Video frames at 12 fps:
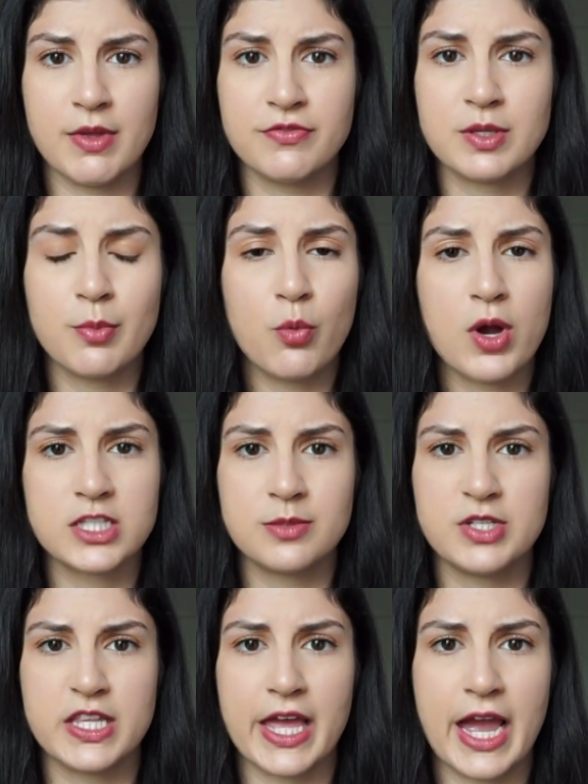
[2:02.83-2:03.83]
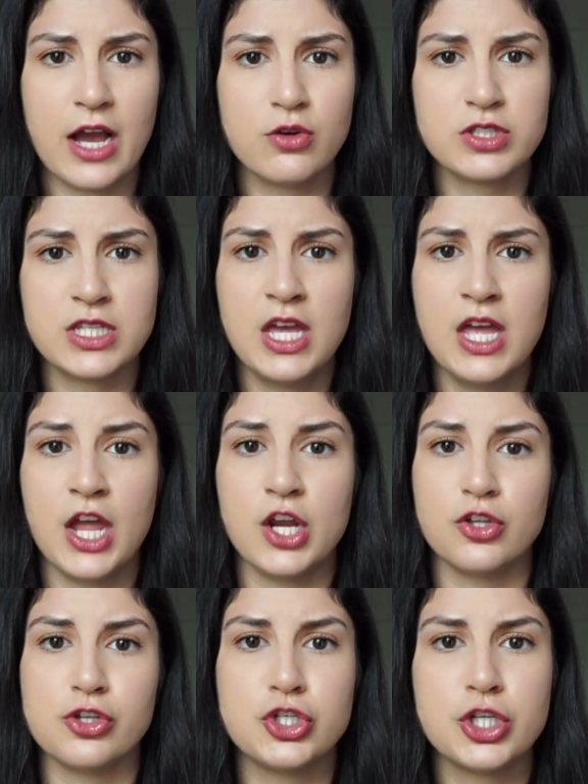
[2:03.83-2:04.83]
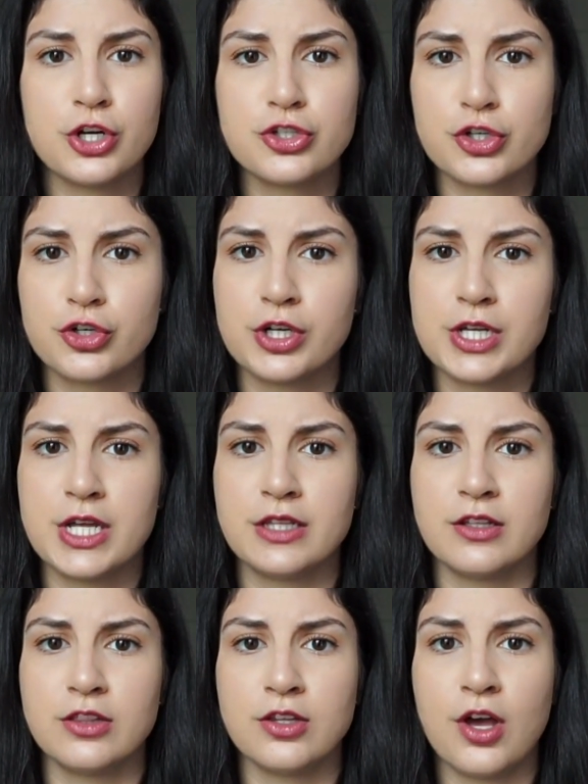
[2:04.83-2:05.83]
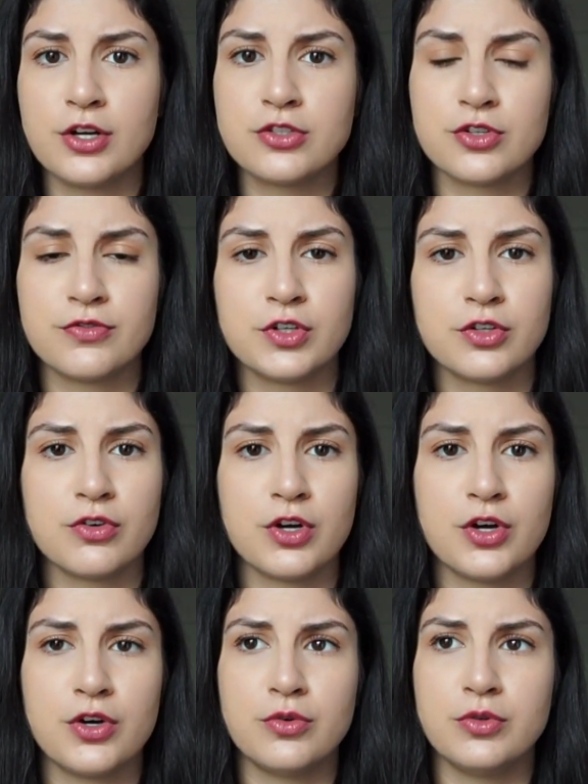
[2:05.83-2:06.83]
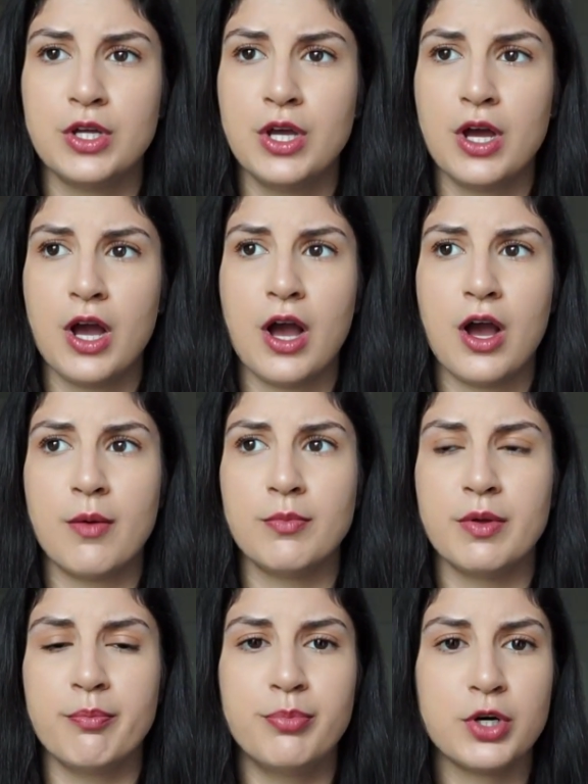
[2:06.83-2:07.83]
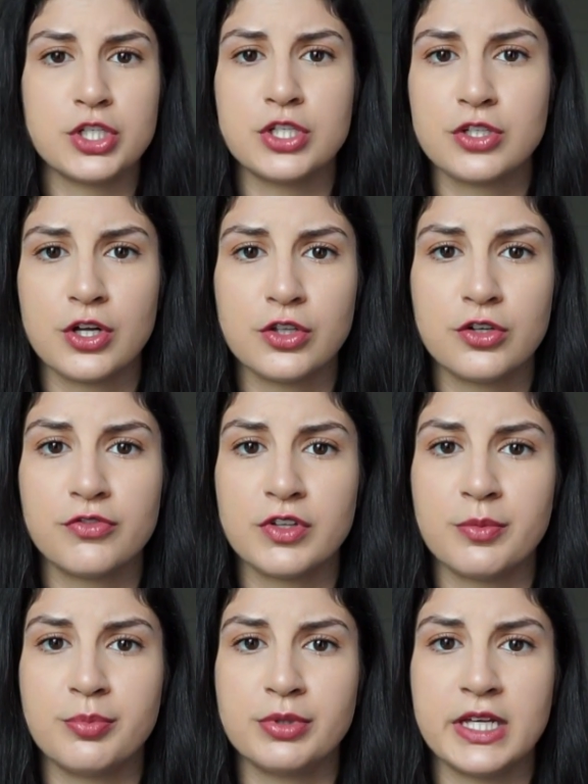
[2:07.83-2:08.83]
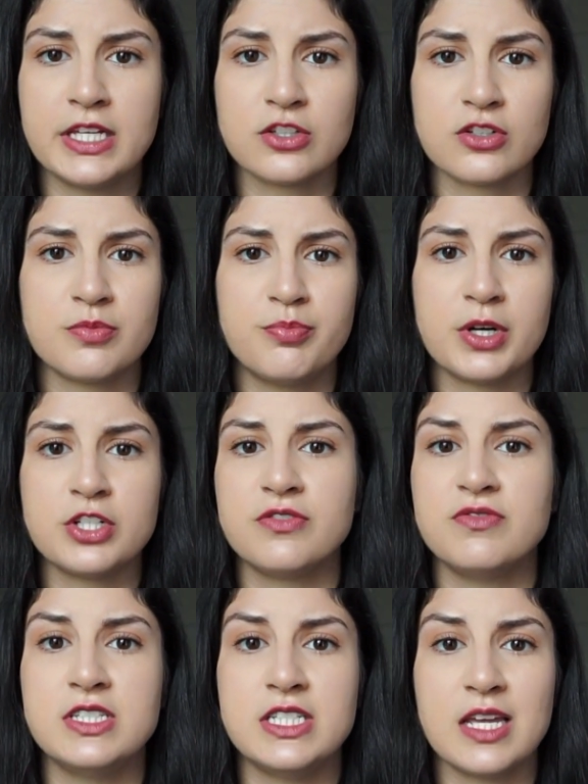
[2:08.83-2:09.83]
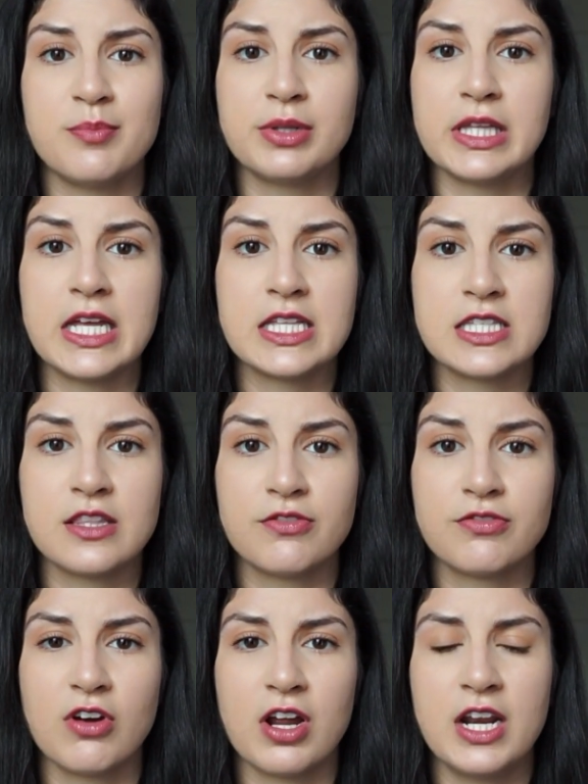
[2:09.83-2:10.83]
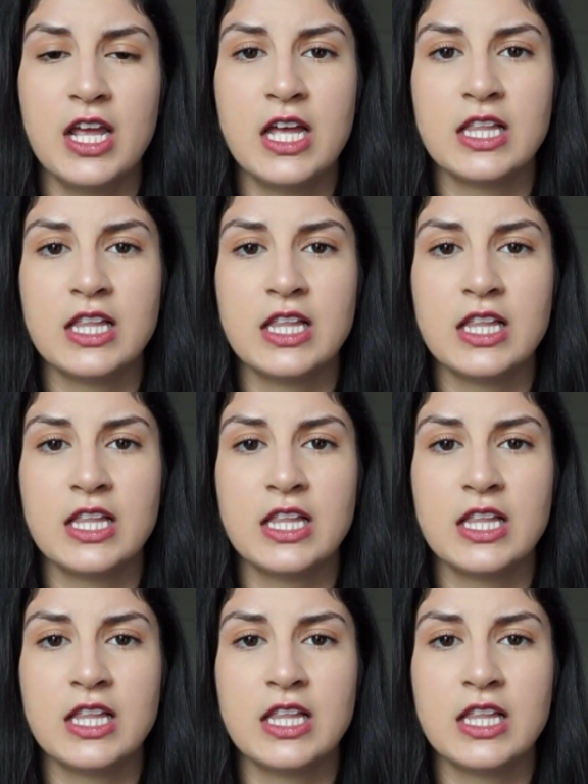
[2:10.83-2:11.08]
If someone walks up to the house, the shutters are crooked, the lawn is overgrown, the bushes all over the place, there's a bunch of dead plants in the front.